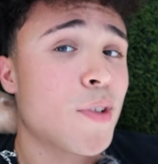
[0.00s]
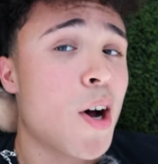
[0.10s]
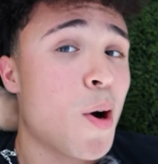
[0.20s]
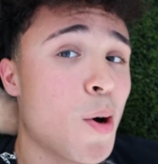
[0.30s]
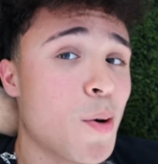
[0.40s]

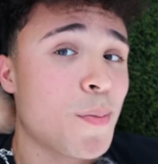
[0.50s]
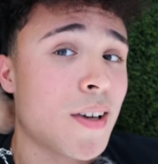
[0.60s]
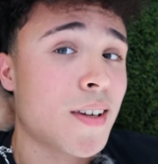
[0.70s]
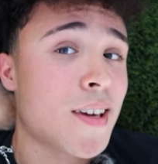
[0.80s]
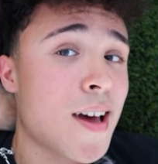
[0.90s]
Oh
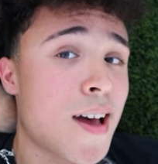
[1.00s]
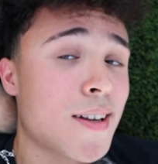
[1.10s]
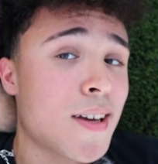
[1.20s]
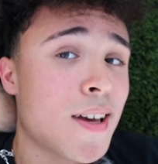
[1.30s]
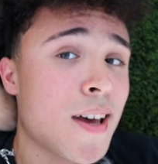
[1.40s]
my
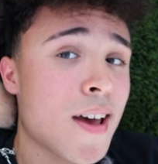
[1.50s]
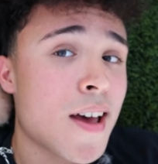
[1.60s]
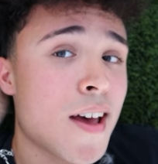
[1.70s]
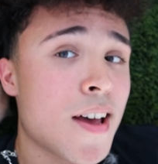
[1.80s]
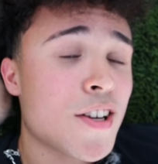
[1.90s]
God.
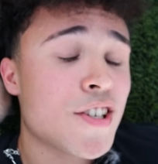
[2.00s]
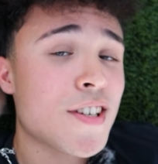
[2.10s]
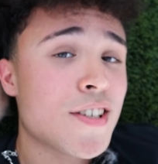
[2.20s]
She